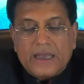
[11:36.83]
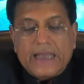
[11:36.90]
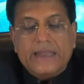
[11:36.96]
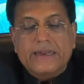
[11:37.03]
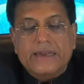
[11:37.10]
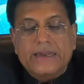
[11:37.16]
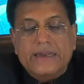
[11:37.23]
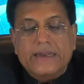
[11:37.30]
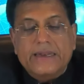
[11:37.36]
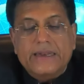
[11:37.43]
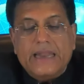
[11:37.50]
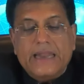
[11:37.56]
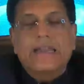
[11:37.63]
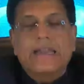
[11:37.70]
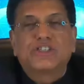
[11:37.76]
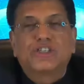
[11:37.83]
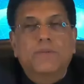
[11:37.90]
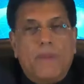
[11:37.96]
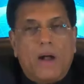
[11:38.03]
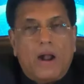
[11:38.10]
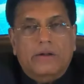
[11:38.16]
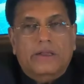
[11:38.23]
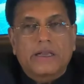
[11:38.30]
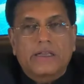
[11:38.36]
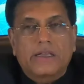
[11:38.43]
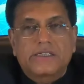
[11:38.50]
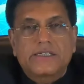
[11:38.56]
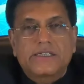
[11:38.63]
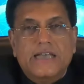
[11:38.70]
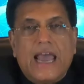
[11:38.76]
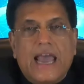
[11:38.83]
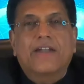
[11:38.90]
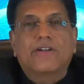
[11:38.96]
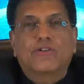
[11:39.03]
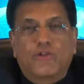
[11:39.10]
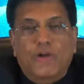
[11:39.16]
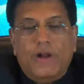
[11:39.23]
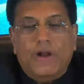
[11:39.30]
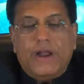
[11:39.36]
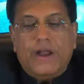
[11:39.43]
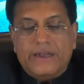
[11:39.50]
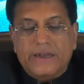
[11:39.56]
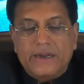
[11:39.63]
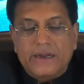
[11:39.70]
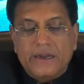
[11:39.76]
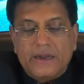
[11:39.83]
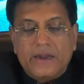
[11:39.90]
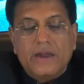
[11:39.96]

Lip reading: in international markets and trade.